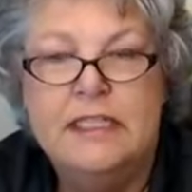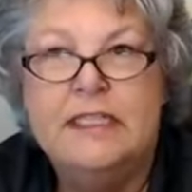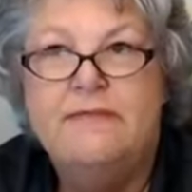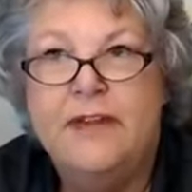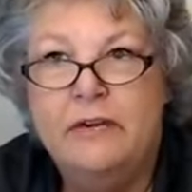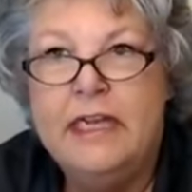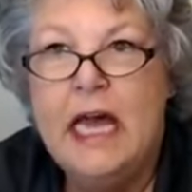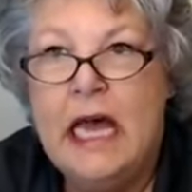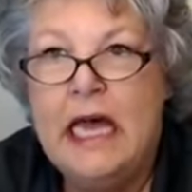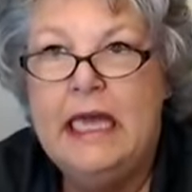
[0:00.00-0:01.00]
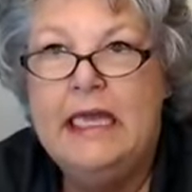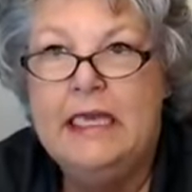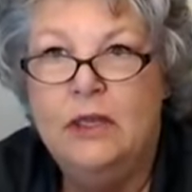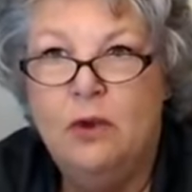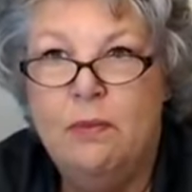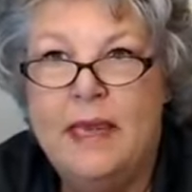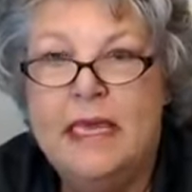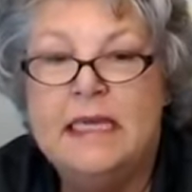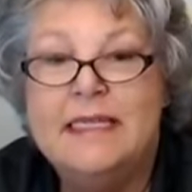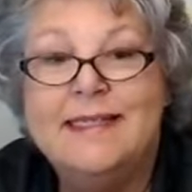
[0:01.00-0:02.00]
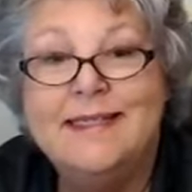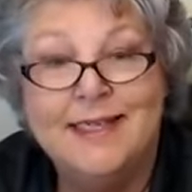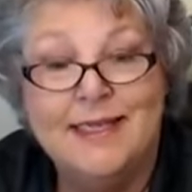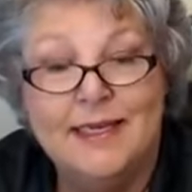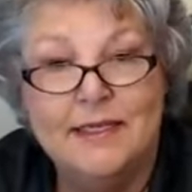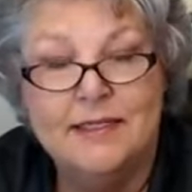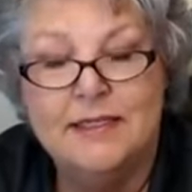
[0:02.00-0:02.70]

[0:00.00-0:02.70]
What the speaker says: It's very high in omega-6.